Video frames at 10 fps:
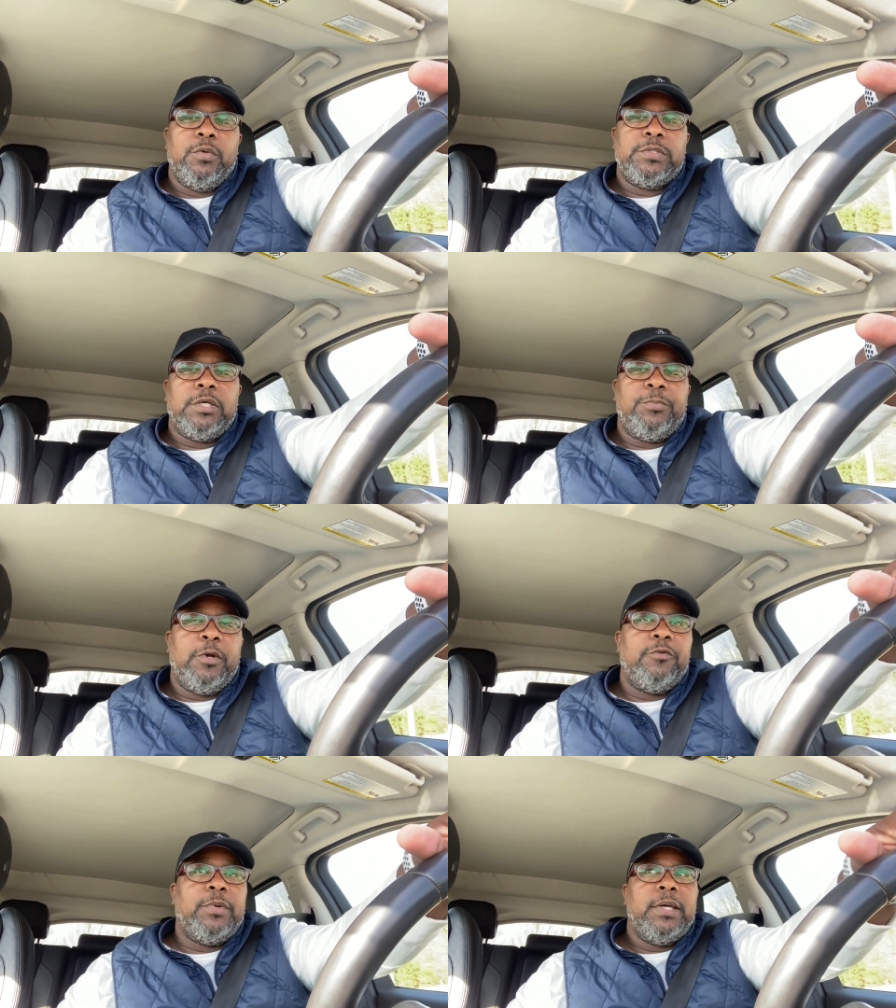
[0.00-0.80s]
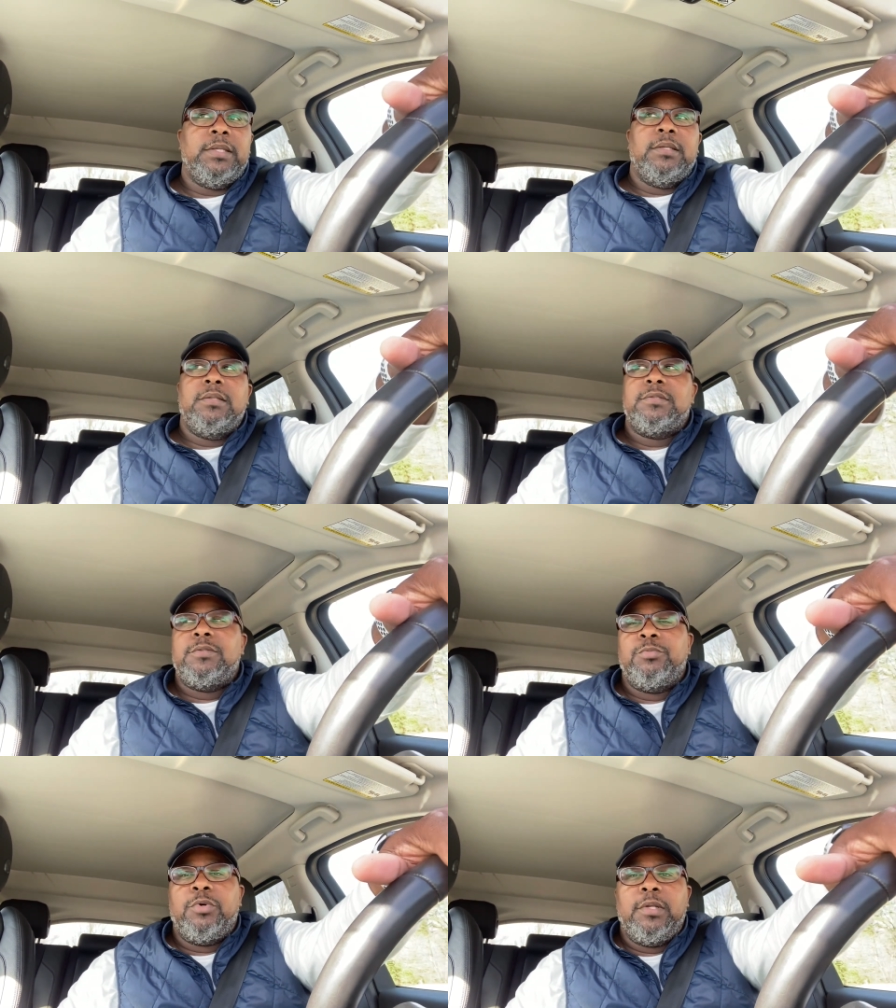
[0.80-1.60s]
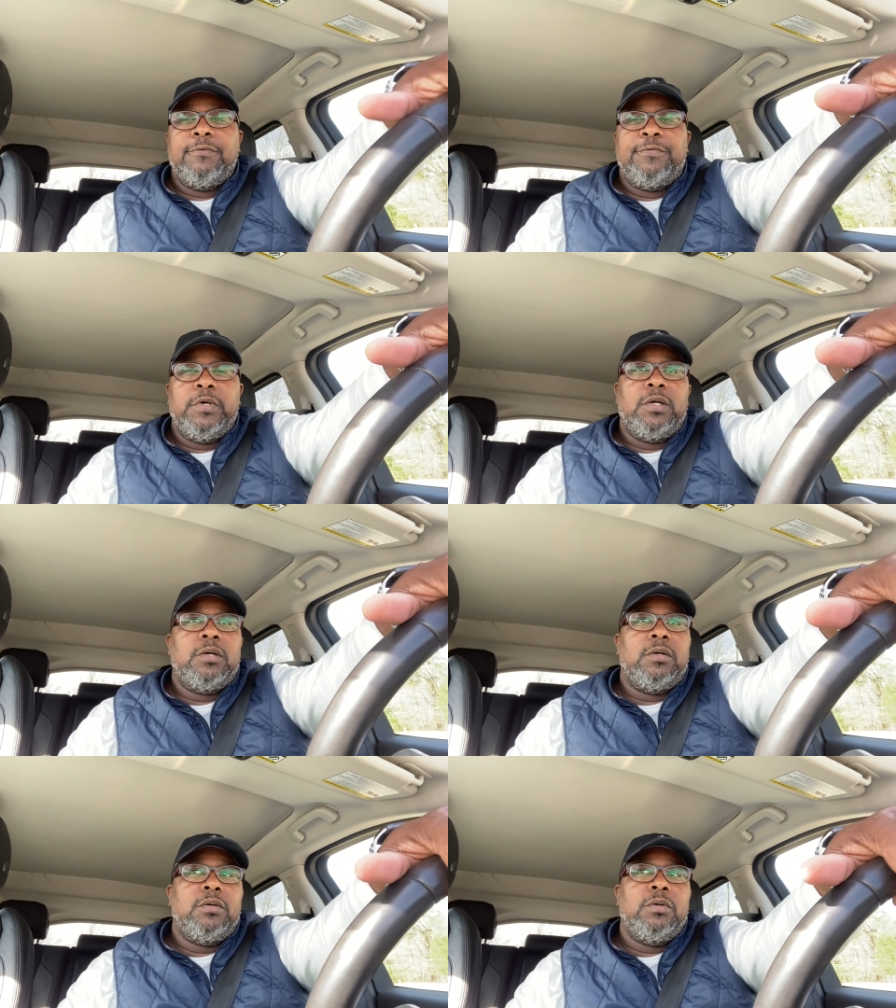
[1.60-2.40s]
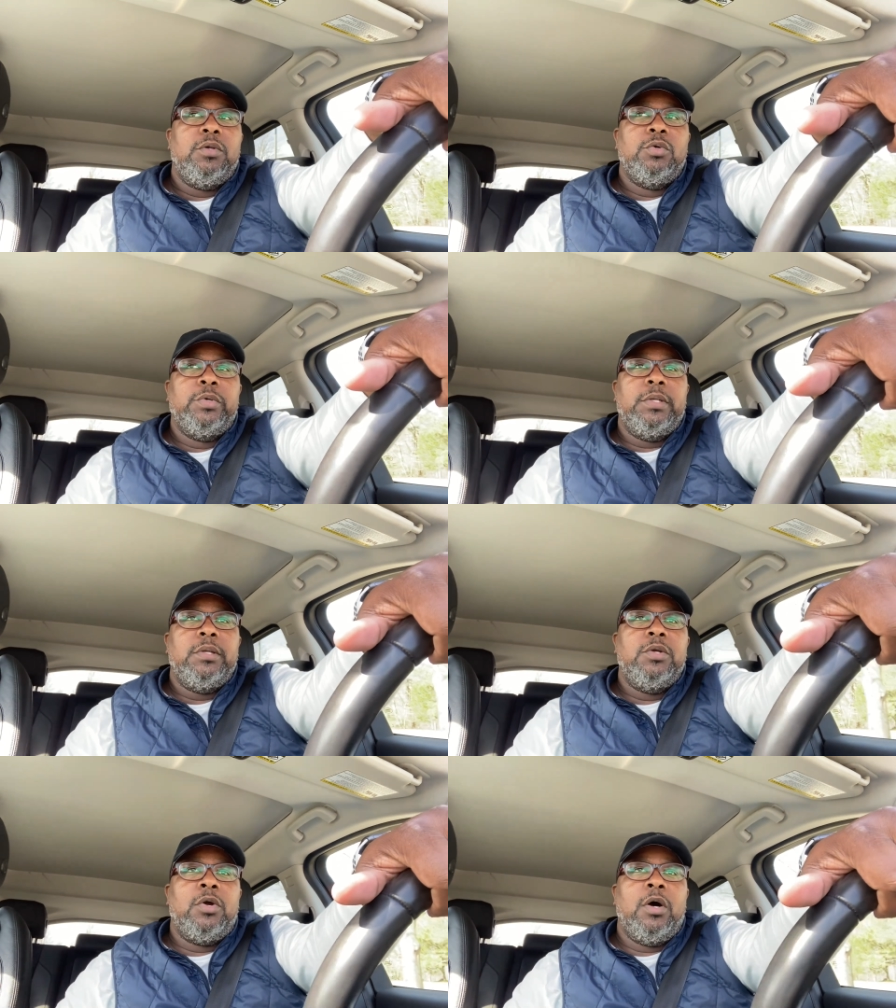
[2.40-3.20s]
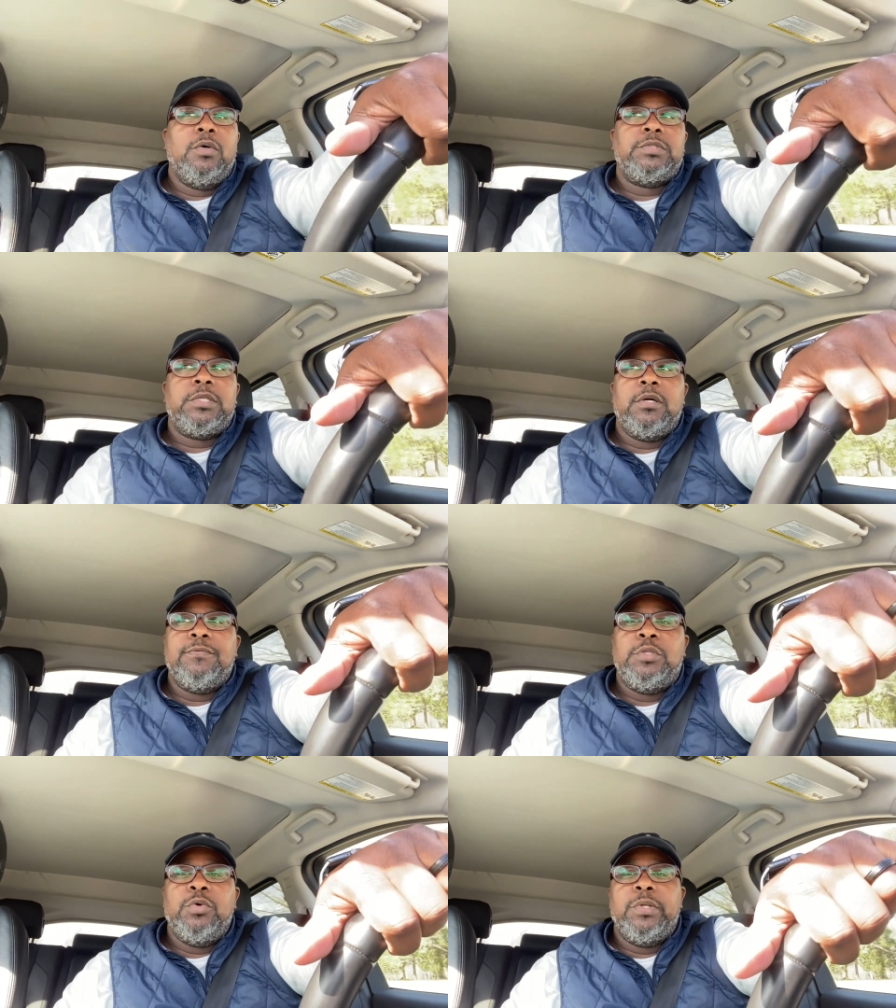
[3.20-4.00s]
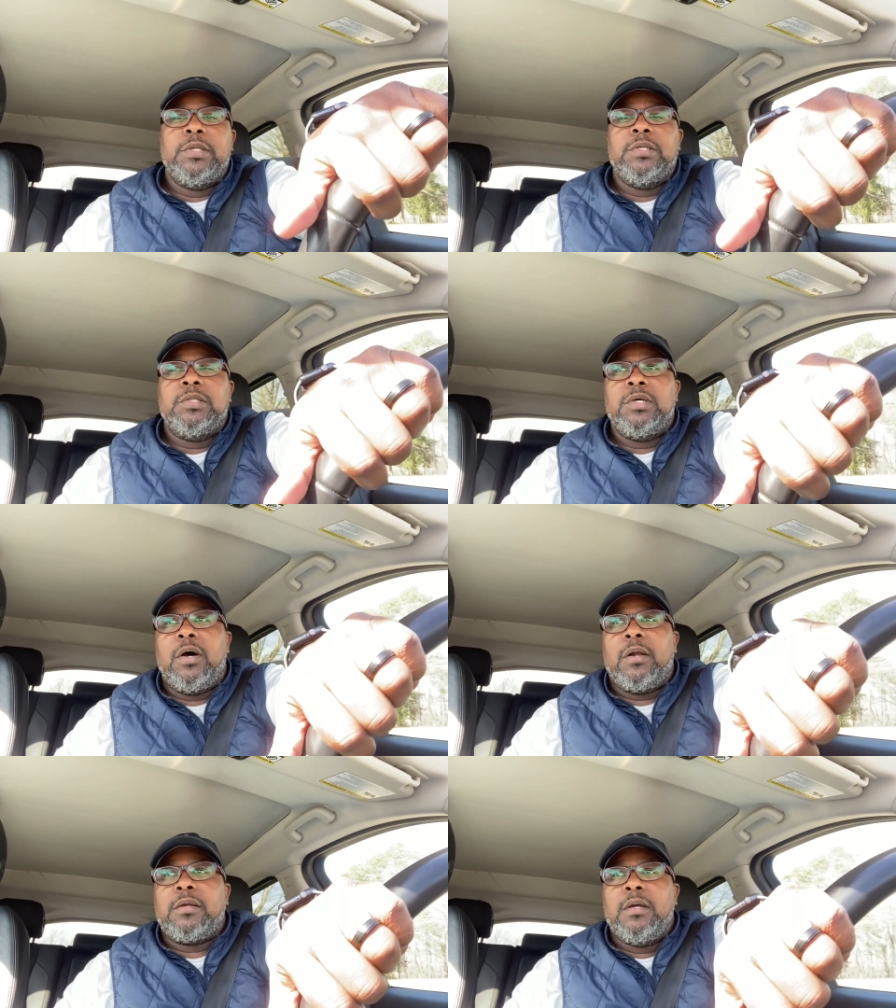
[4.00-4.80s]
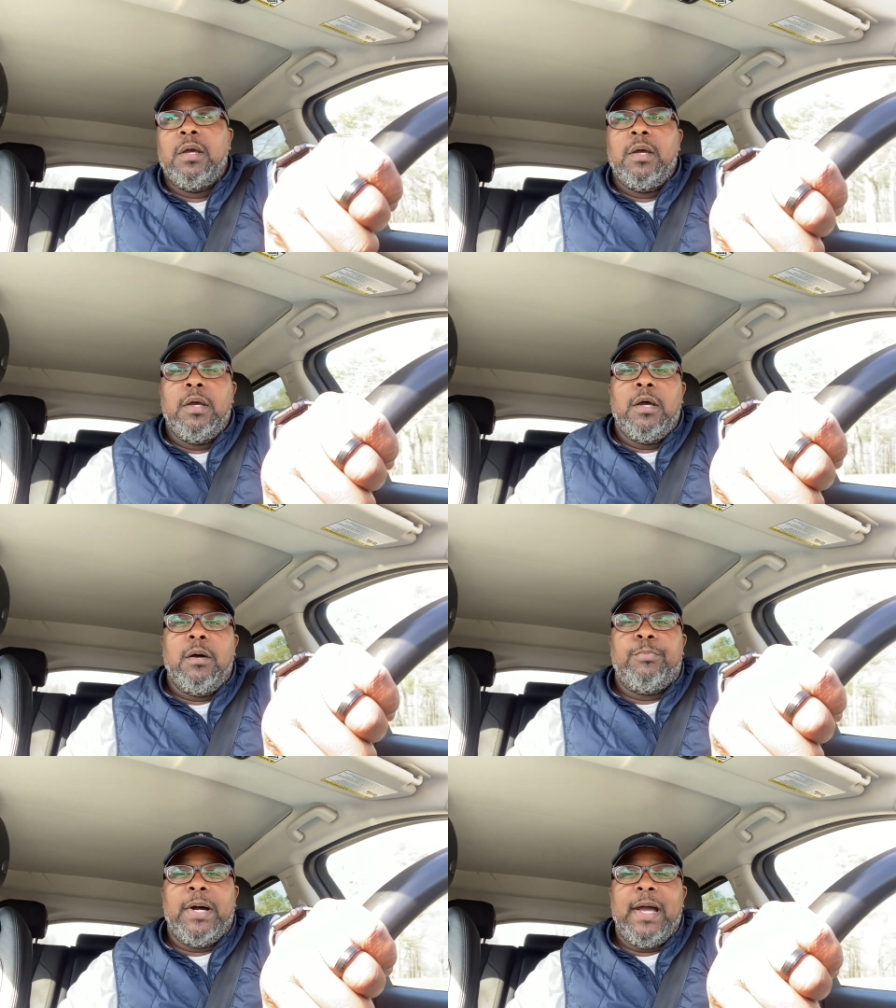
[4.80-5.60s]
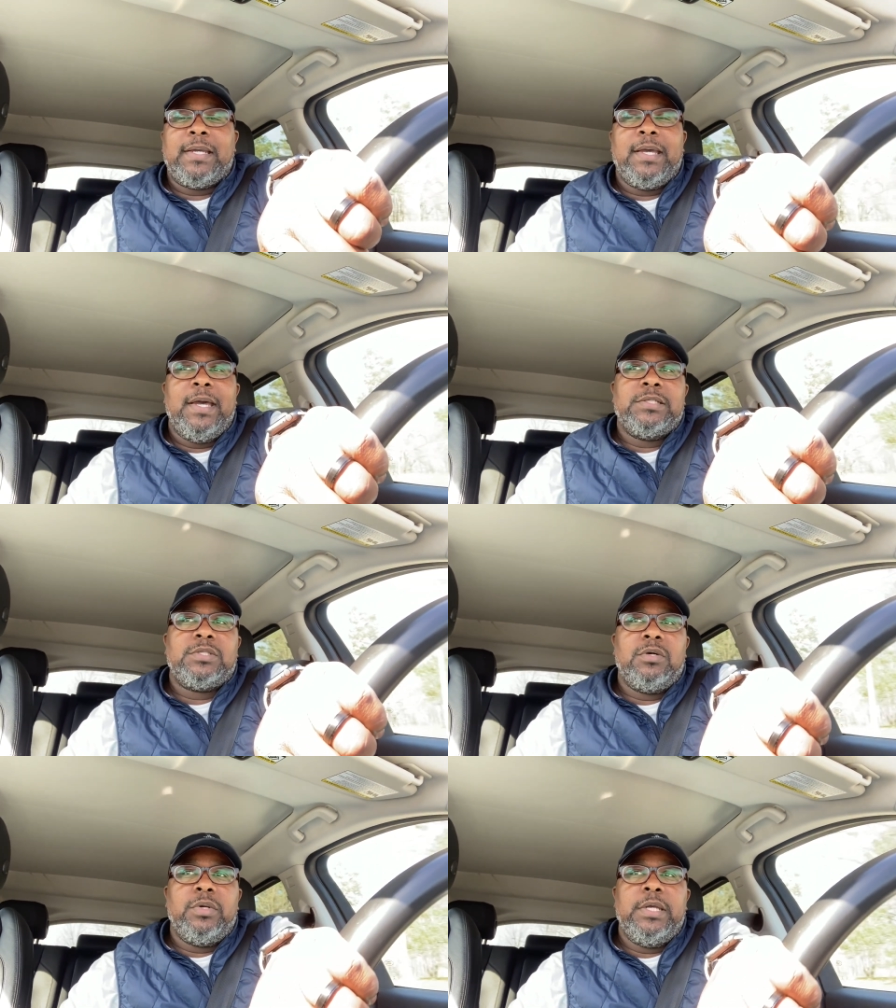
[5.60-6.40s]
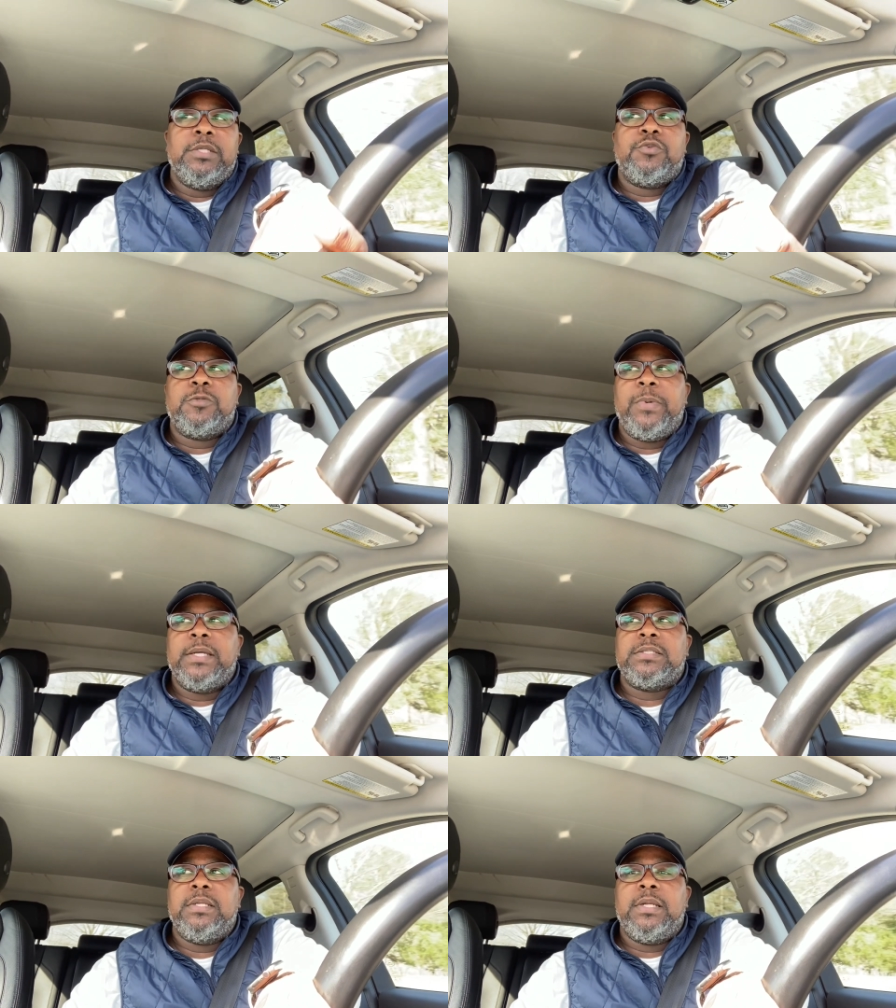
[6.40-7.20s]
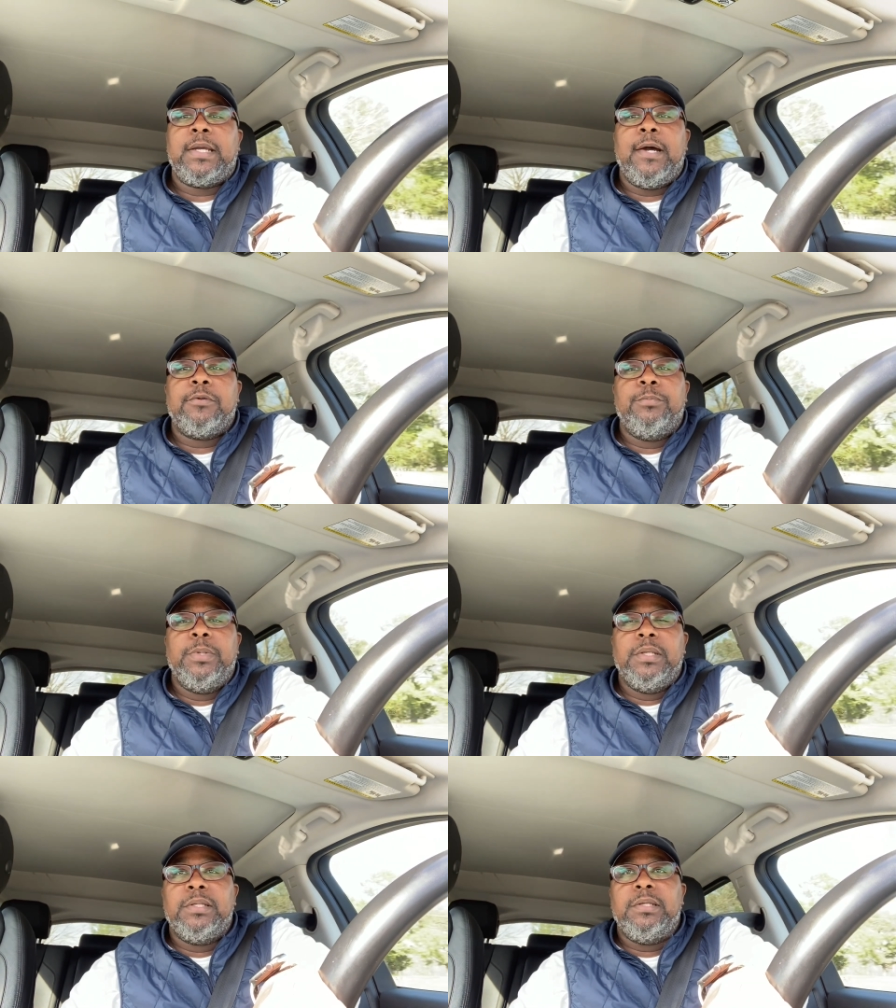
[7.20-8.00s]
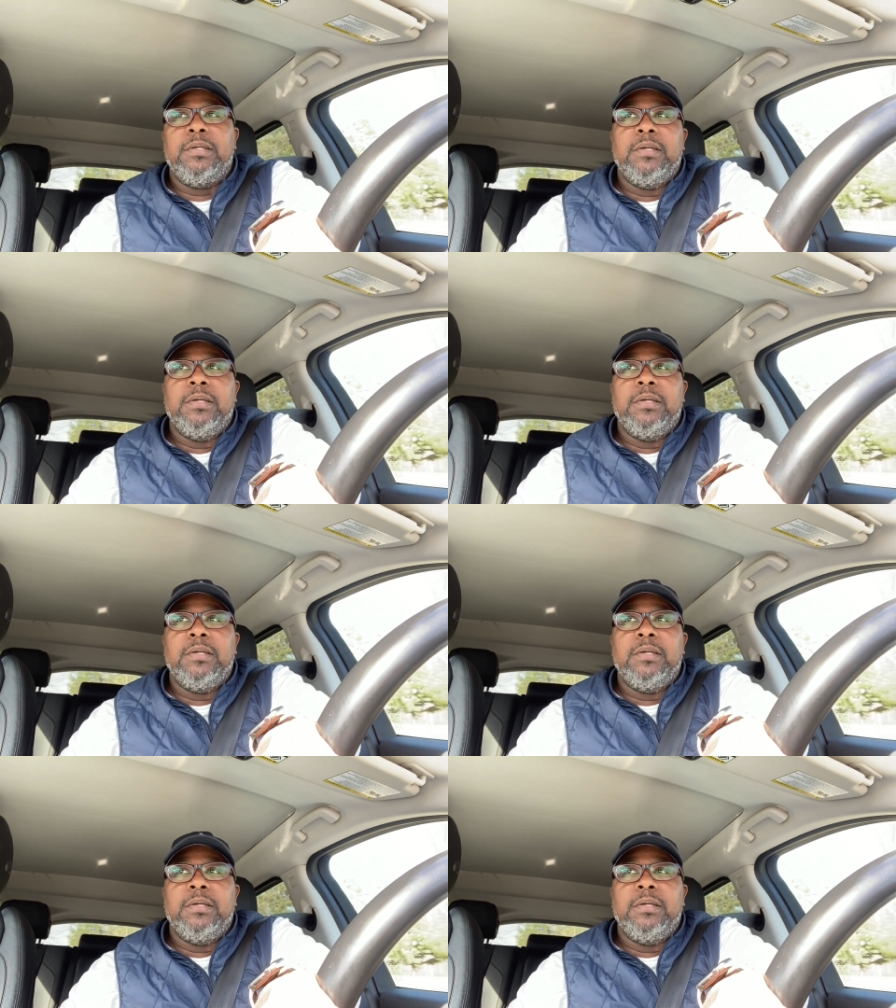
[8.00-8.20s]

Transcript: What's up, everybody? It's your boy Lavelle Hewitt, your host of Do It in the Dark, a podcast on introspection and accountability.